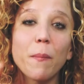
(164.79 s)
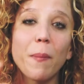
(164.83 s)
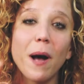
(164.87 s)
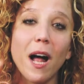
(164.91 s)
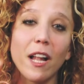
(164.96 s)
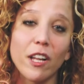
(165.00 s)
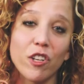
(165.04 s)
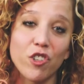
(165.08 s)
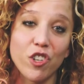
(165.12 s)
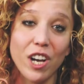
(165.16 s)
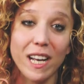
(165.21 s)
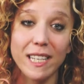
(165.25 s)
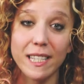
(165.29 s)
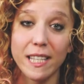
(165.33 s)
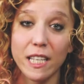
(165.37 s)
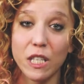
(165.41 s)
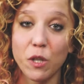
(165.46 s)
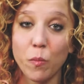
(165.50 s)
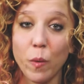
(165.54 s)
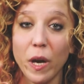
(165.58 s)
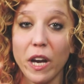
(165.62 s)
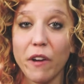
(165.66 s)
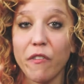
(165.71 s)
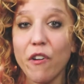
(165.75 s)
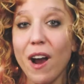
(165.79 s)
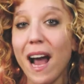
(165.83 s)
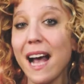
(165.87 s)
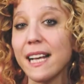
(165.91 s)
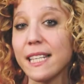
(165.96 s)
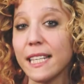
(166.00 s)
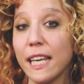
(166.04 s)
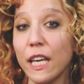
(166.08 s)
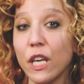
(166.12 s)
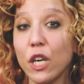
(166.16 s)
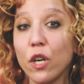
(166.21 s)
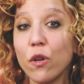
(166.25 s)
apologized this week for
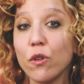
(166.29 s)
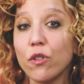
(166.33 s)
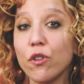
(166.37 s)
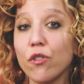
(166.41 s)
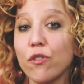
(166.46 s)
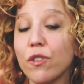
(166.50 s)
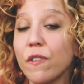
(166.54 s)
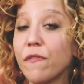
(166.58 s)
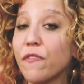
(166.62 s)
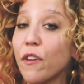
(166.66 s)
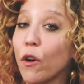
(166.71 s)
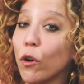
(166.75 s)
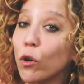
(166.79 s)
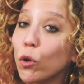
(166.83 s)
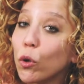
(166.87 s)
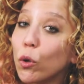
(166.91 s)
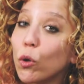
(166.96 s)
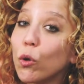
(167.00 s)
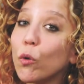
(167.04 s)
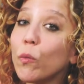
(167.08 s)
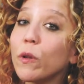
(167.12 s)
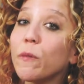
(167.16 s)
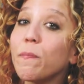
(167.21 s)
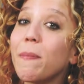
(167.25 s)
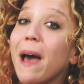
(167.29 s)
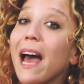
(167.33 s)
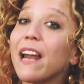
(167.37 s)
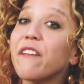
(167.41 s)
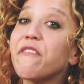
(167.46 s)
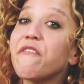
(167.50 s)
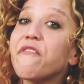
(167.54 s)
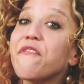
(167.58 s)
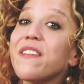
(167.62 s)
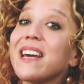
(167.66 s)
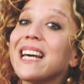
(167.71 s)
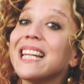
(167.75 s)
asking users if they're cool with
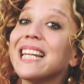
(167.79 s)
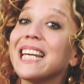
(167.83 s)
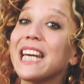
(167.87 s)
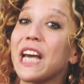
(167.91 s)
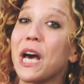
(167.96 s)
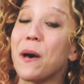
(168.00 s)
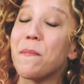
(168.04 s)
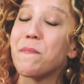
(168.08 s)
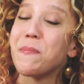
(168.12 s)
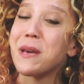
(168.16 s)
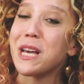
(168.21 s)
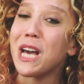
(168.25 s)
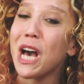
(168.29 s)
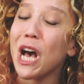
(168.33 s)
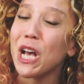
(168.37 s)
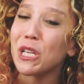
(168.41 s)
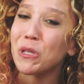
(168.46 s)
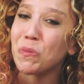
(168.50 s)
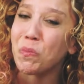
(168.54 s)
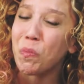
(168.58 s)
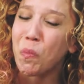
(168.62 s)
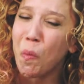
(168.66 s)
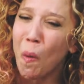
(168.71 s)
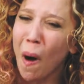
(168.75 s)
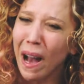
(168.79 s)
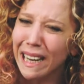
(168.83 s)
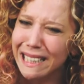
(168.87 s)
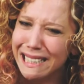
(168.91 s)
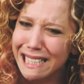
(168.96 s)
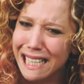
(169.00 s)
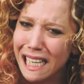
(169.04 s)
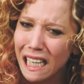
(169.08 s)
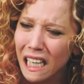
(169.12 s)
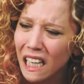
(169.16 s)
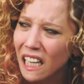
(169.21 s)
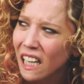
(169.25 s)
pedophilia because
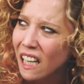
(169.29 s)
what?